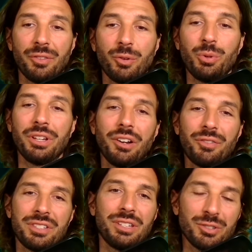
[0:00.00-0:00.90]
of the week,
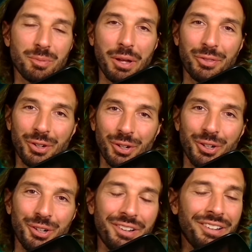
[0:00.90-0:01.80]
obviously, was about the
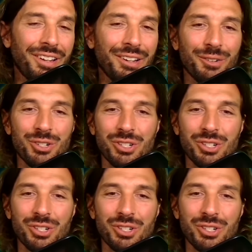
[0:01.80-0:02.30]
Earn. We